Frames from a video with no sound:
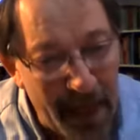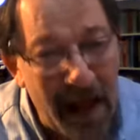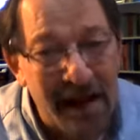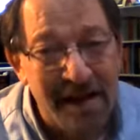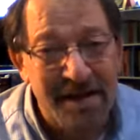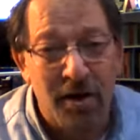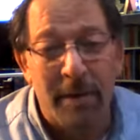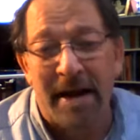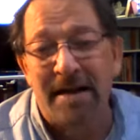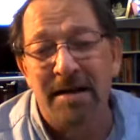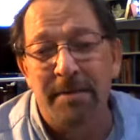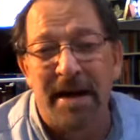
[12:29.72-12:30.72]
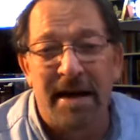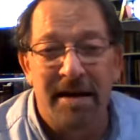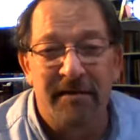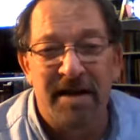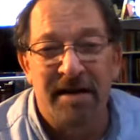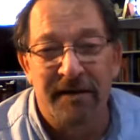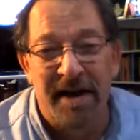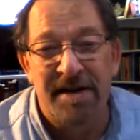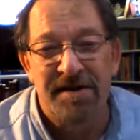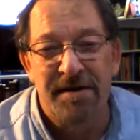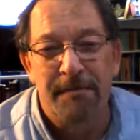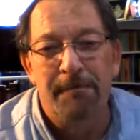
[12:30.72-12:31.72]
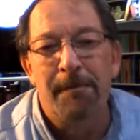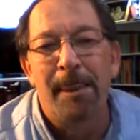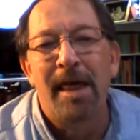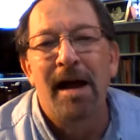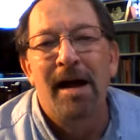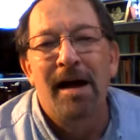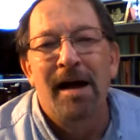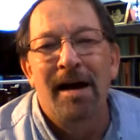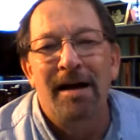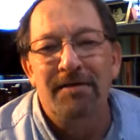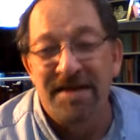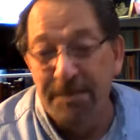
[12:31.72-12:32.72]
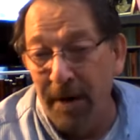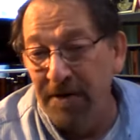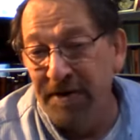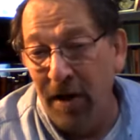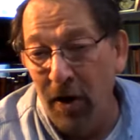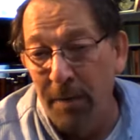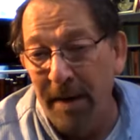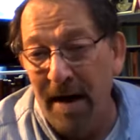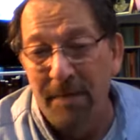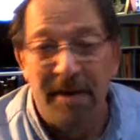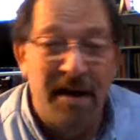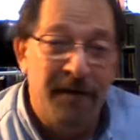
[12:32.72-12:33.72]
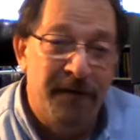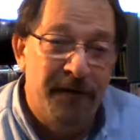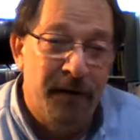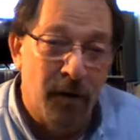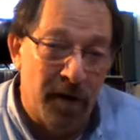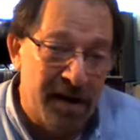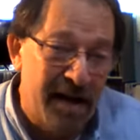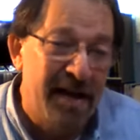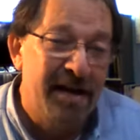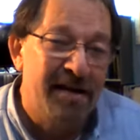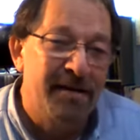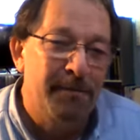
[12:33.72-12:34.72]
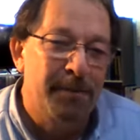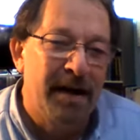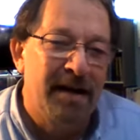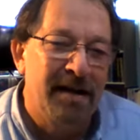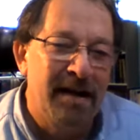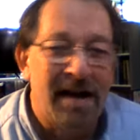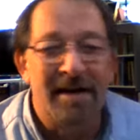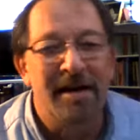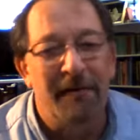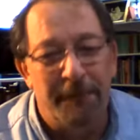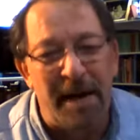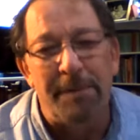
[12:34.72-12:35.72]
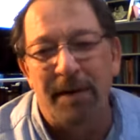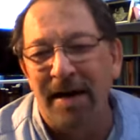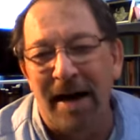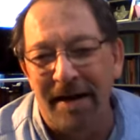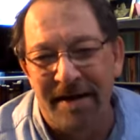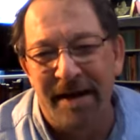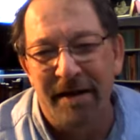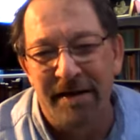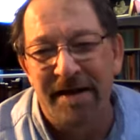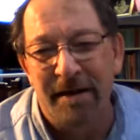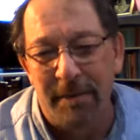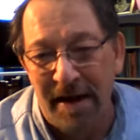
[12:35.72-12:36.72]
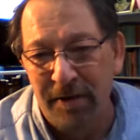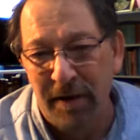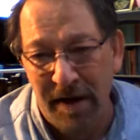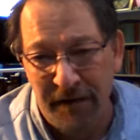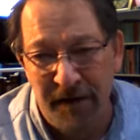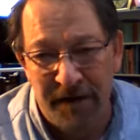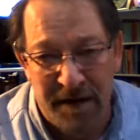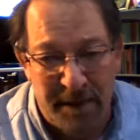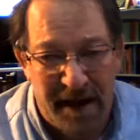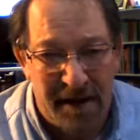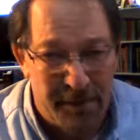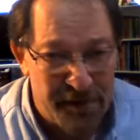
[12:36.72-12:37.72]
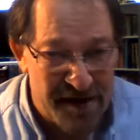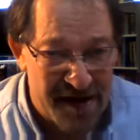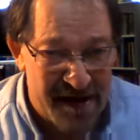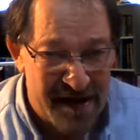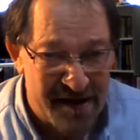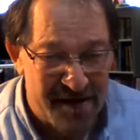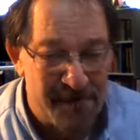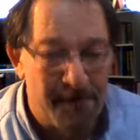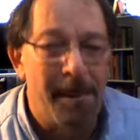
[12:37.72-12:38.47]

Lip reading: let's go back to the beginning of the convention. It was supposed to open on May 14th, but not enough people got there until May 25th to begin proceedings.